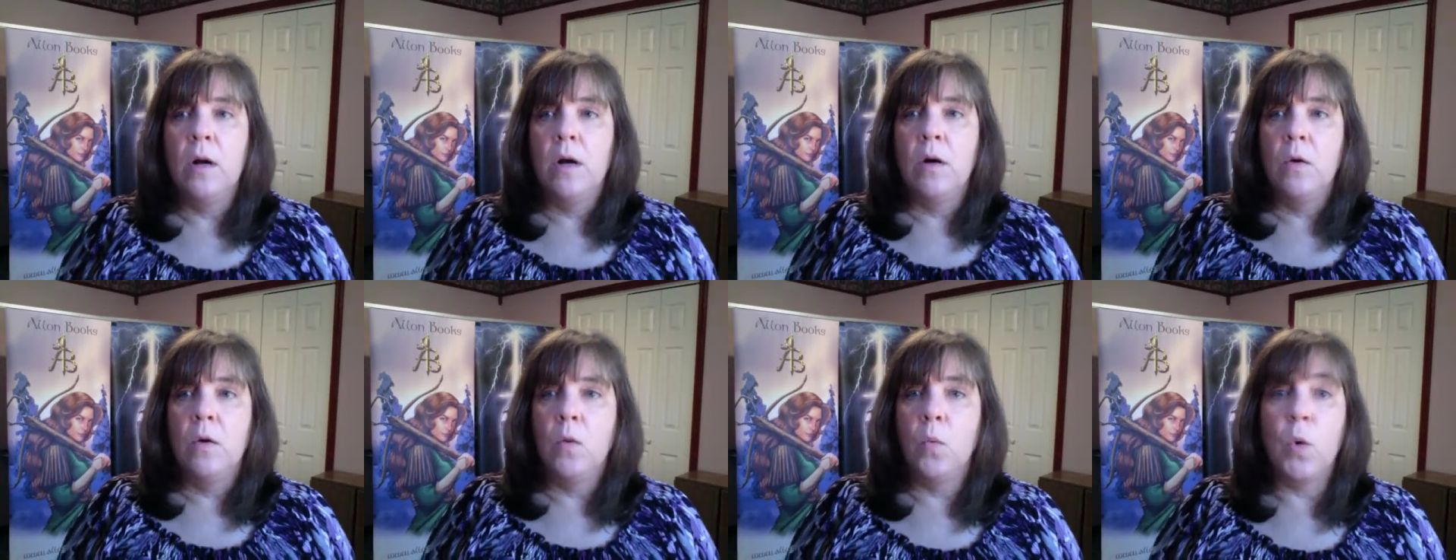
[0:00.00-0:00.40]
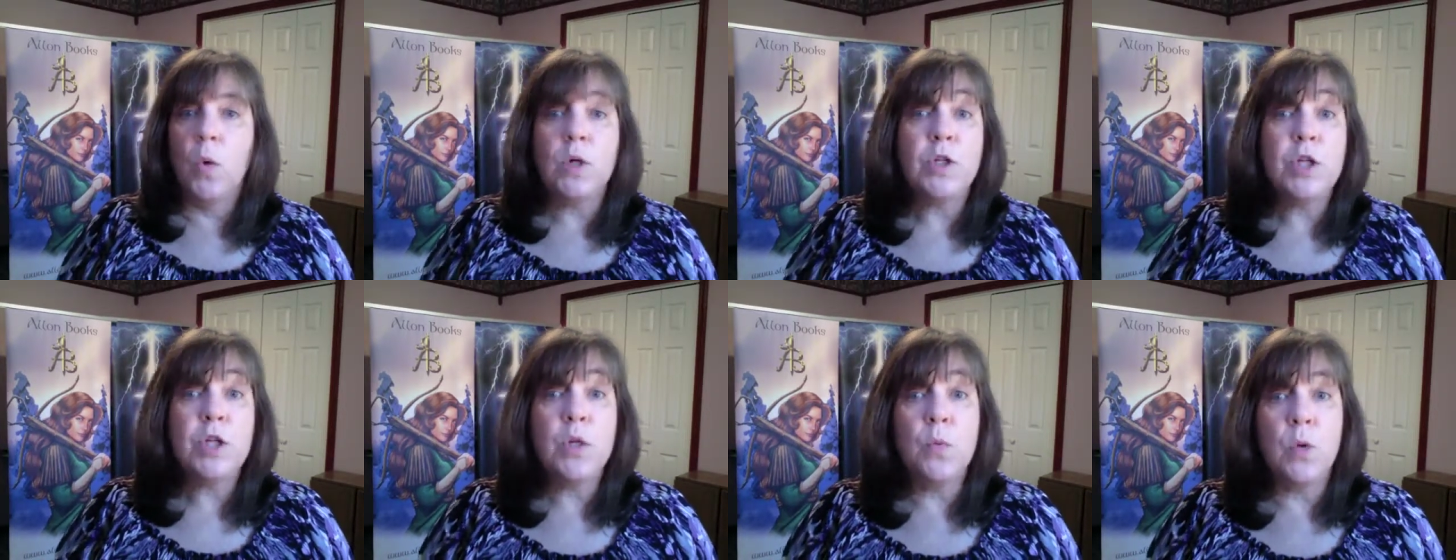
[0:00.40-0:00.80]
What
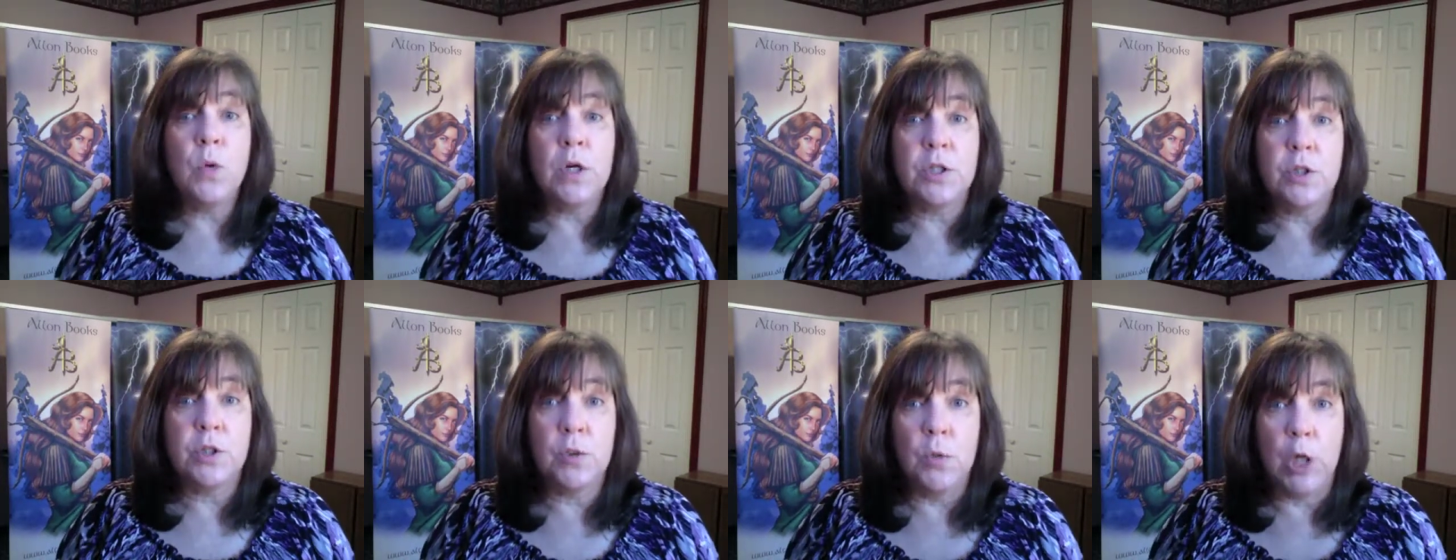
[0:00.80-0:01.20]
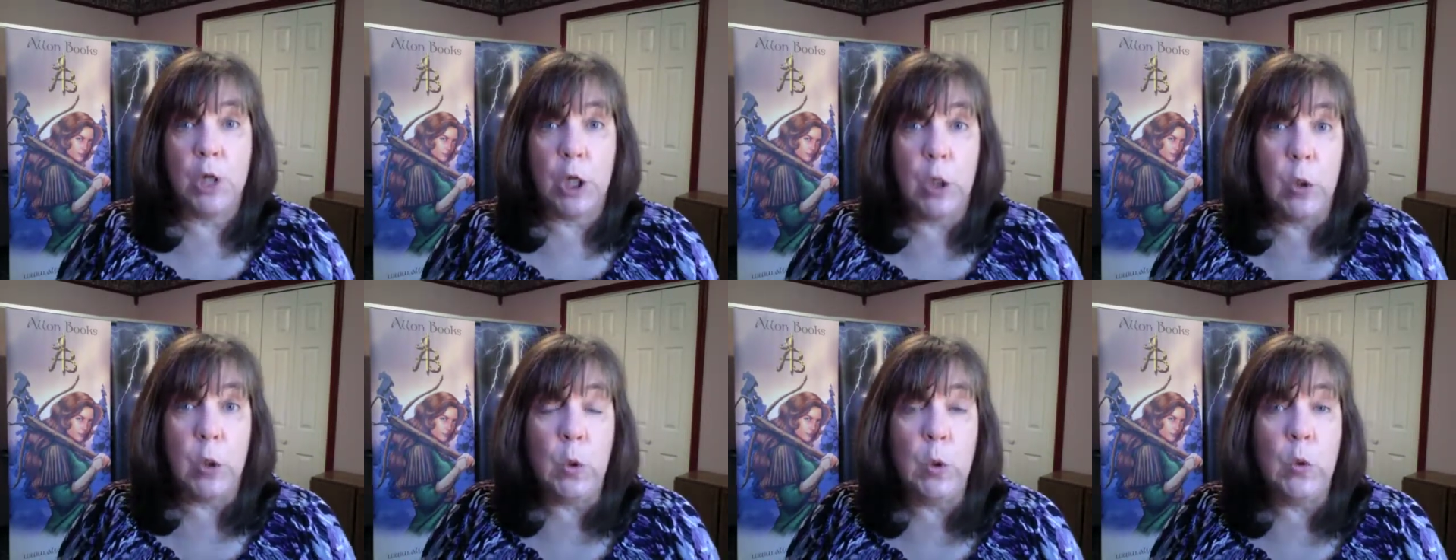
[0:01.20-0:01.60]
do you want to
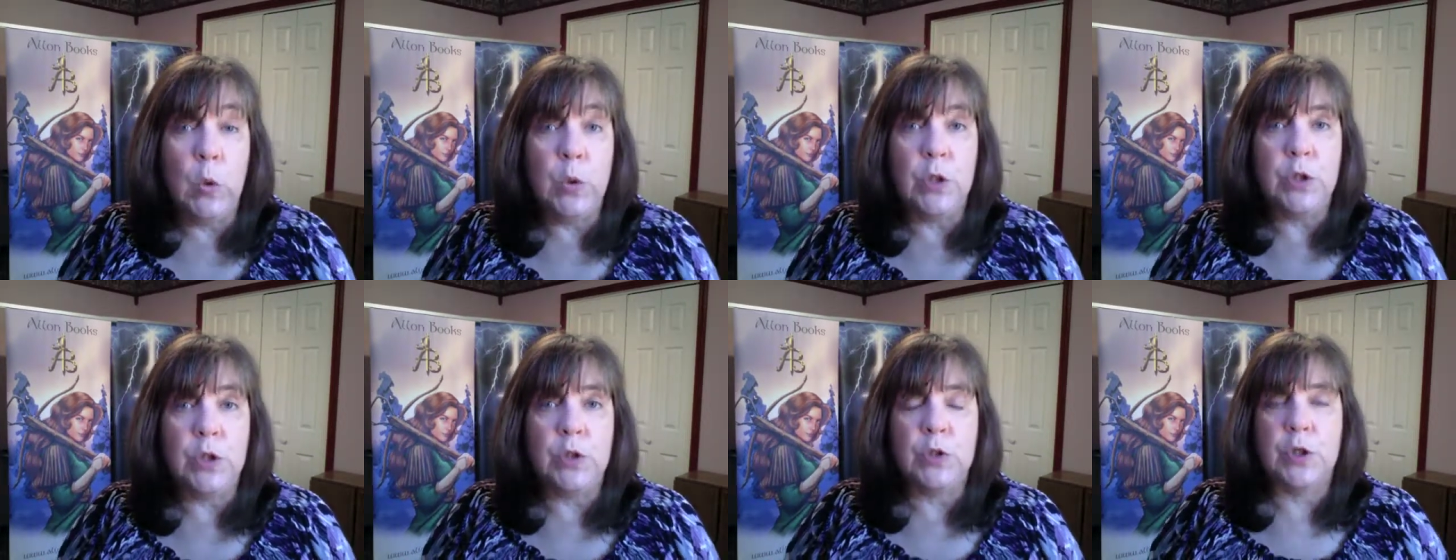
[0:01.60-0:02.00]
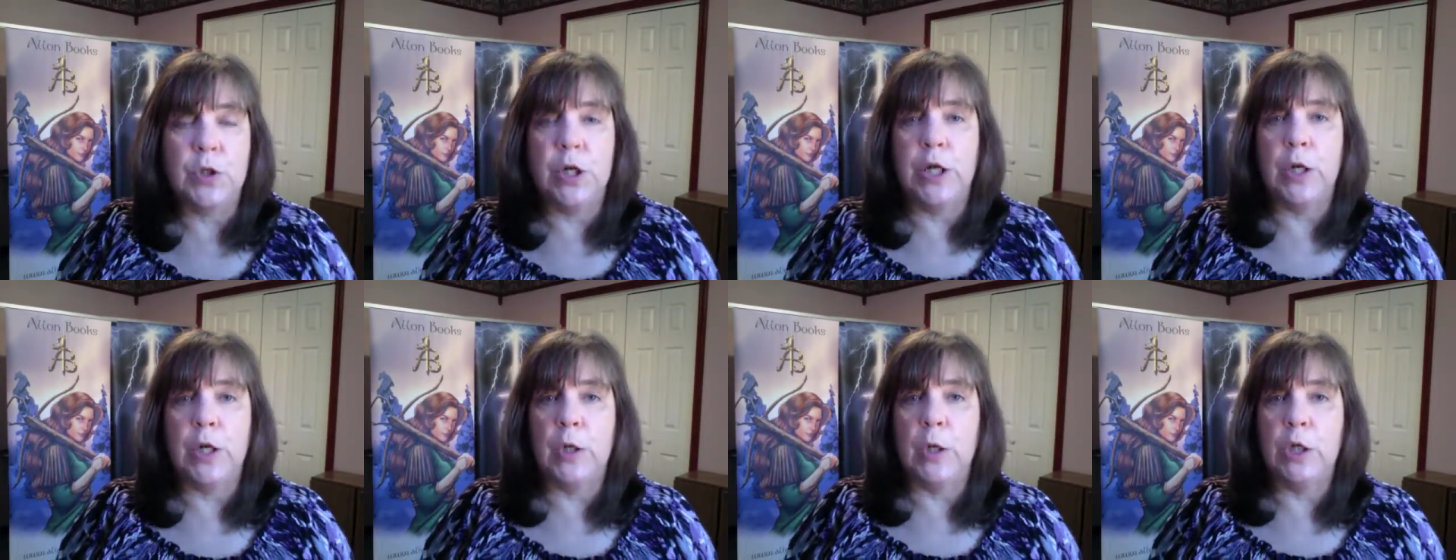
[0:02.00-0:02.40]
include in your
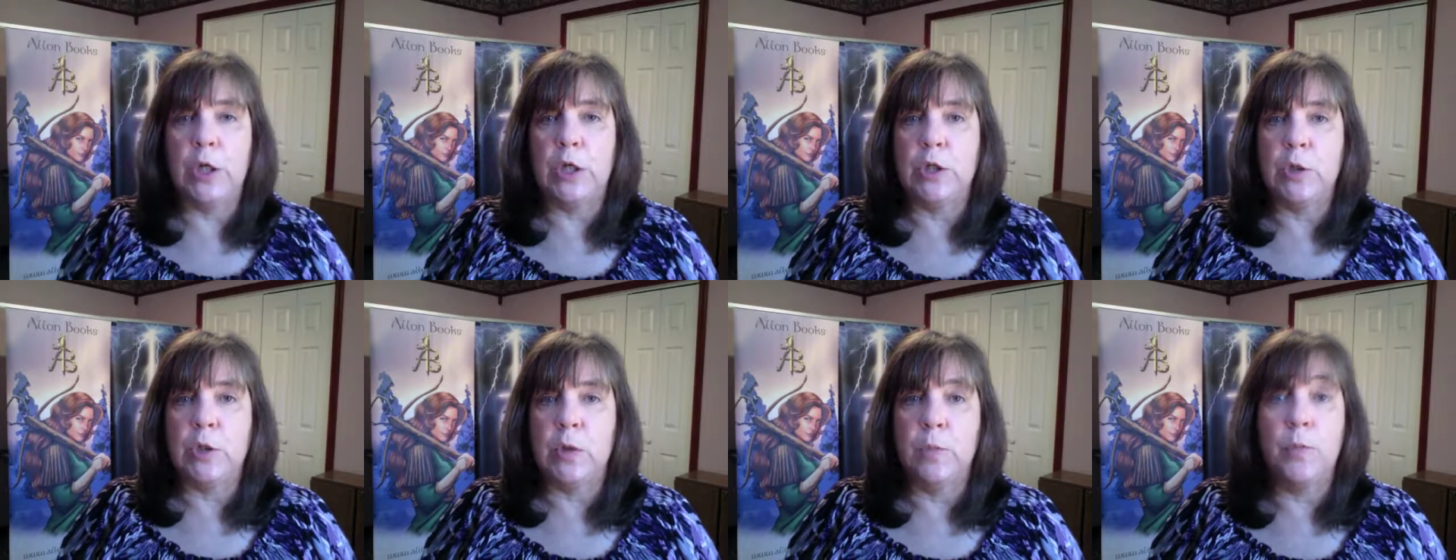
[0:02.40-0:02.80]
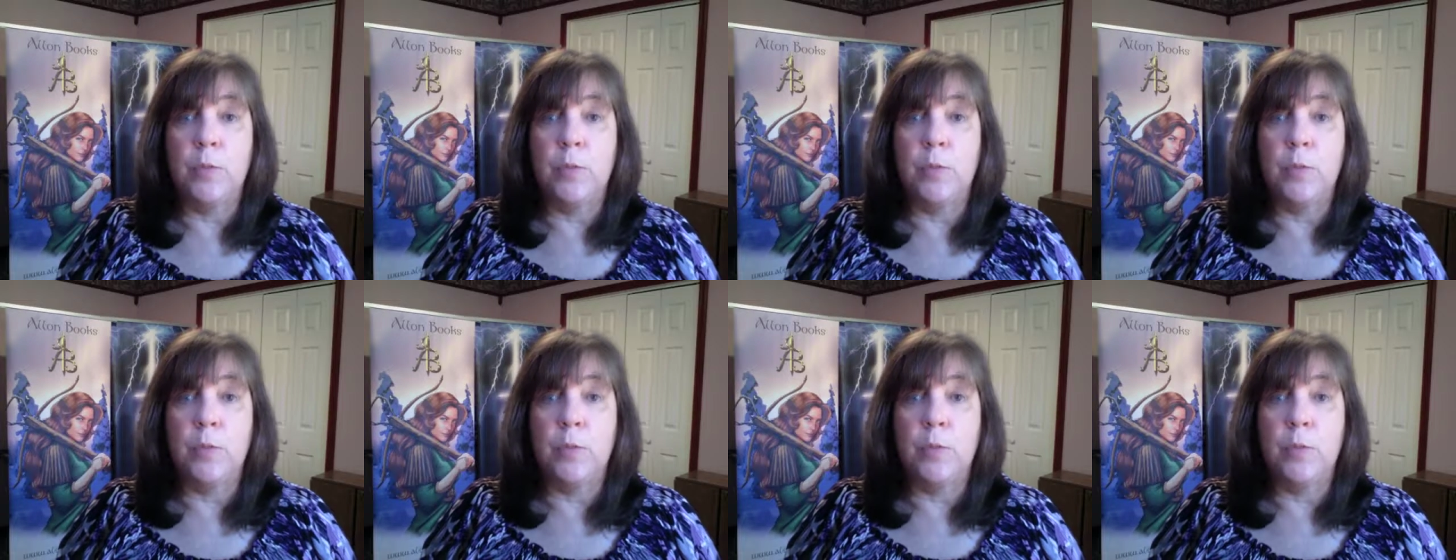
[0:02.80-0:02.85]
character,